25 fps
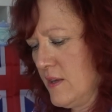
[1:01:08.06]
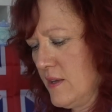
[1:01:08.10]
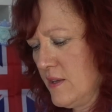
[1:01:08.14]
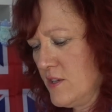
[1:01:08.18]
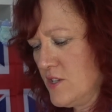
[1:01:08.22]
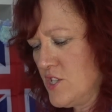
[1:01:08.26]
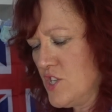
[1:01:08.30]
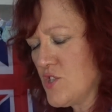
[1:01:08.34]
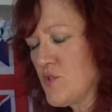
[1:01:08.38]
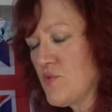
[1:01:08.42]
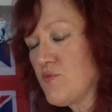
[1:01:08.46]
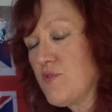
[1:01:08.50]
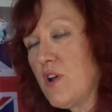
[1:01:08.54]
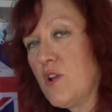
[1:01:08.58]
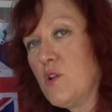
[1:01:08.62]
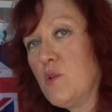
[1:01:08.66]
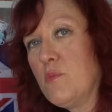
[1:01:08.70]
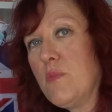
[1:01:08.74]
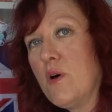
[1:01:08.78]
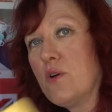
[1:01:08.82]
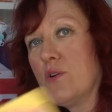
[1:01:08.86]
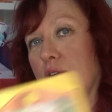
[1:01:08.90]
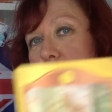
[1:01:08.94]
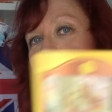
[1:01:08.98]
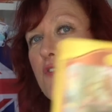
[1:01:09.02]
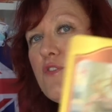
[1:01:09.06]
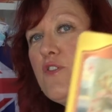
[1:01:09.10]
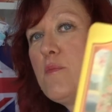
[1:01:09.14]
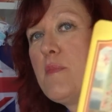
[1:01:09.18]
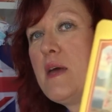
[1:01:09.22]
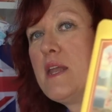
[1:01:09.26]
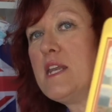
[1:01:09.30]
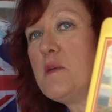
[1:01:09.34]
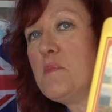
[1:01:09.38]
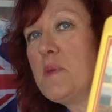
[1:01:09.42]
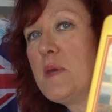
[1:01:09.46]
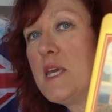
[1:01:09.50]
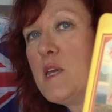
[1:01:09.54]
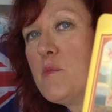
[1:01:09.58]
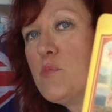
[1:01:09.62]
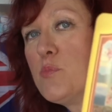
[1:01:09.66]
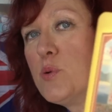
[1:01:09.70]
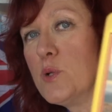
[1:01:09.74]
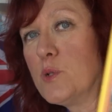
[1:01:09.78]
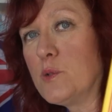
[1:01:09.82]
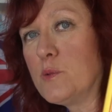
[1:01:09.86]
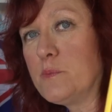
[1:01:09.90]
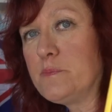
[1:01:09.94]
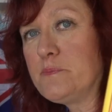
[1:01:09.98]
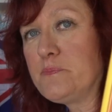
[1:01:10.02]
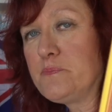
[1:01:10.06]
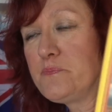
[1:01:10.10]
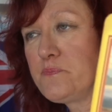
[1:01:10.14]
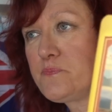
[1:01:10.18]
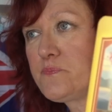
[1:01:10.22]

She's a role model for many people.